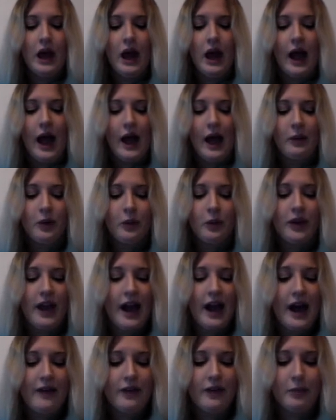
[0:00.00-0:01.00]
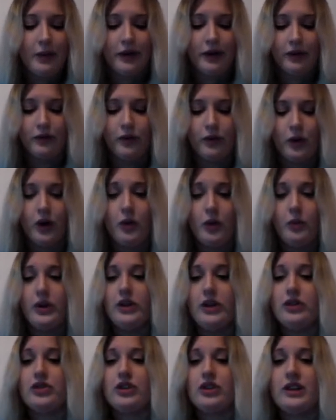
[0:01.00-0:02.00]
And when we have a metaphor, we
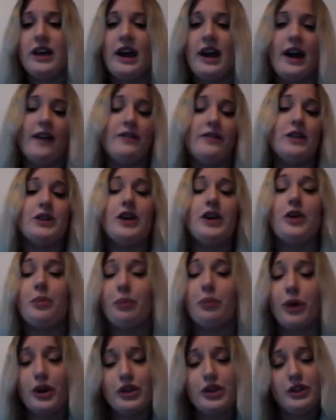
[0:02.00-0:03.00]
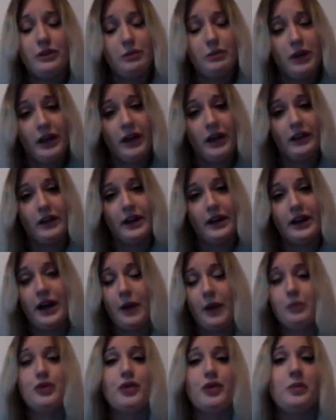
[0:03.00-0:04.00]
usually have this emergent meaning that
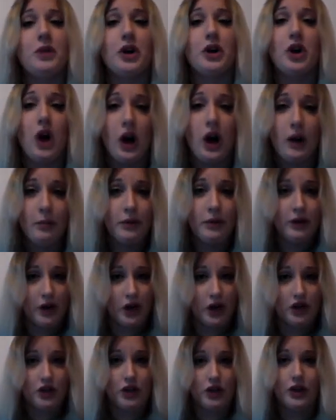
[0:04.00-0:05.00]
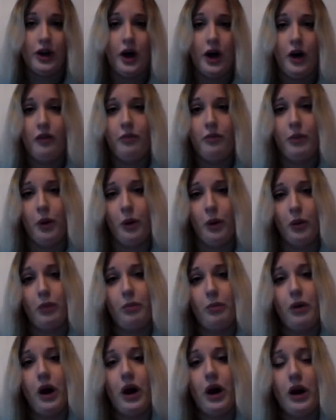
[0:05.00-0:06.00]
comes from the combination of both
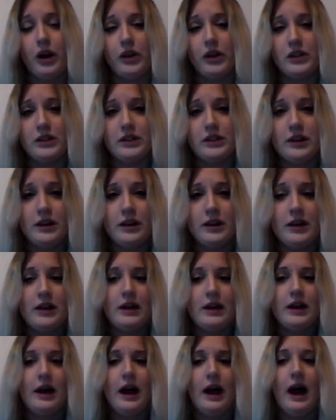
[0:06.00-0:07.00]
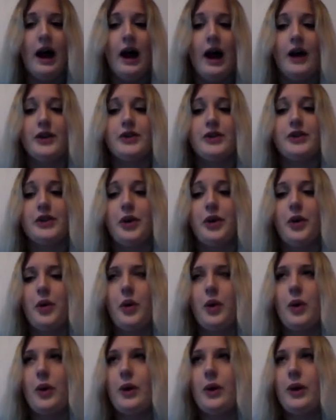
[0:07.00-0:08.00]
parts.
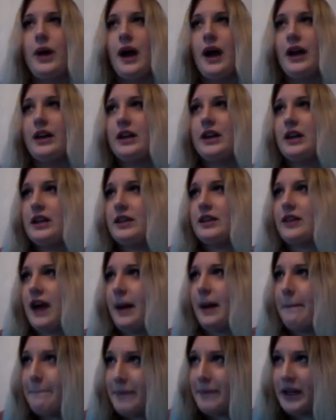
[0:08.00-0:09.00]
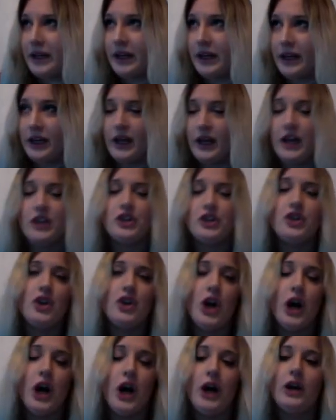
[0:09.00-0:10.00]
And that meaning is
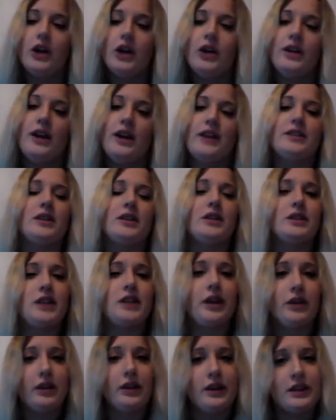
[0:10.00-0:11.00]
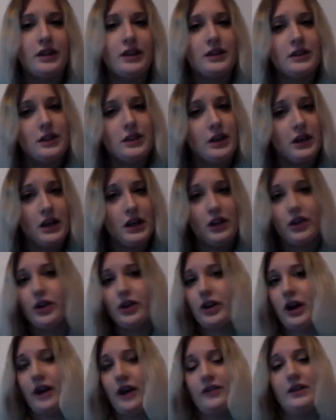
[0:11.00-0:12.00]
not necessarily either
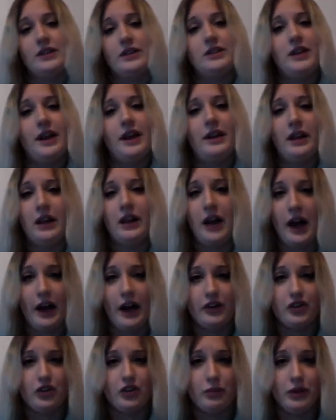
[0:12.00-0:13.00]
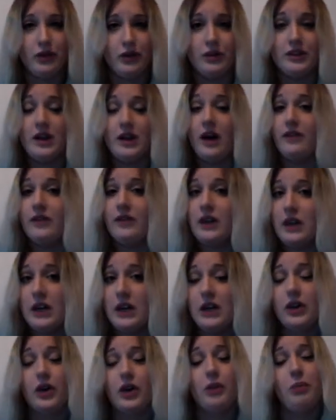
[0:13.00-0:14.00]
of the salient attributes of
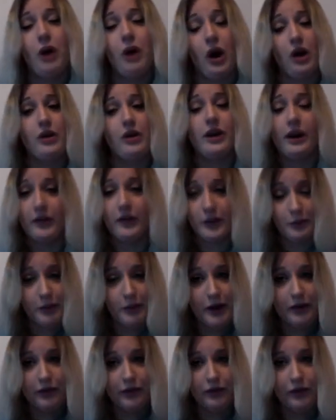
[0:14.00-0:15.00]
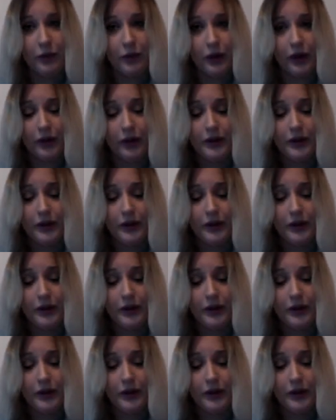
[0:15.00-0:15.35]
either part of the metaphor.